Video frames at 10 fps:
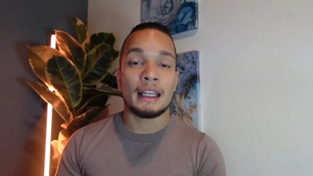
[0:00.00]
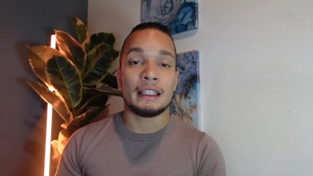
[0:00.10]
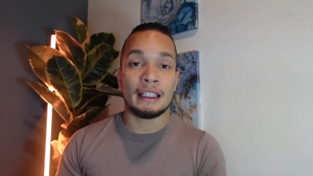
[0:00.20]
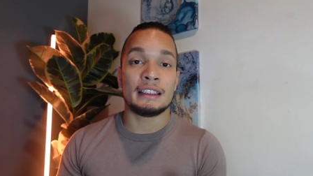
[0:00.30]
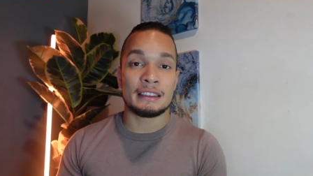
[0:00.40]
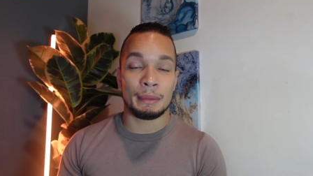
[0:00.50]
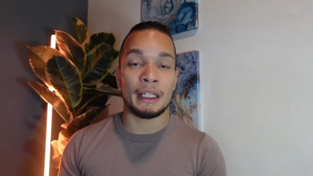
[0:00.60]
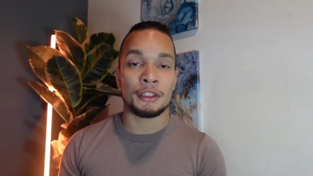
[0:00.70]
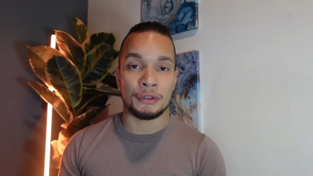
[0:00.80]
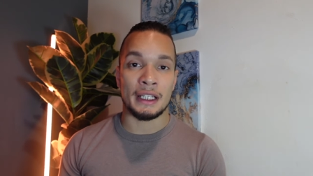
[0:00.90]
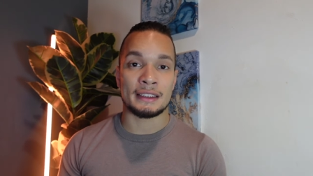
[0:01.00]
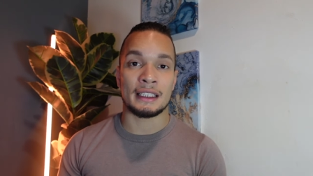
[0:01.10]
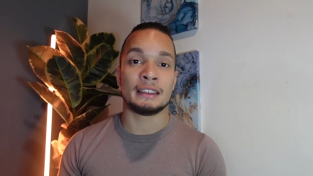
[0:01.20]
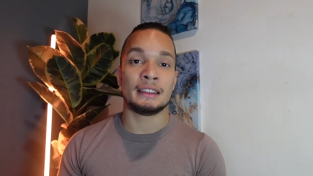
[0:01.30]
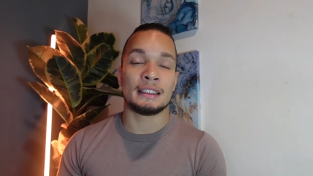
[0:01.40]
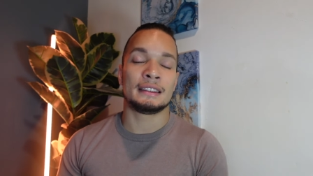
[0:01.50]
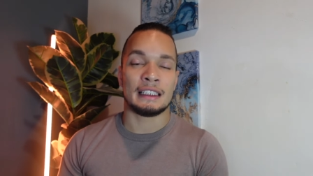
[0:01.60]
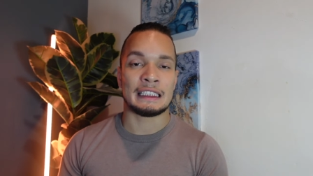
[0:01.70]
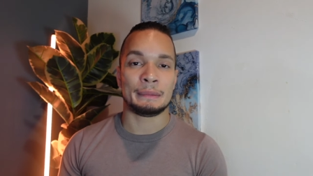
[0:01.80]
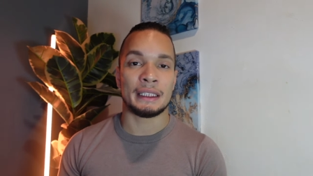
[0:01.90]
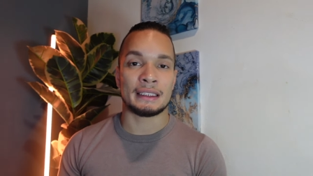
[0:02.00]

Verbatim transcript: need to be addressed and does need to be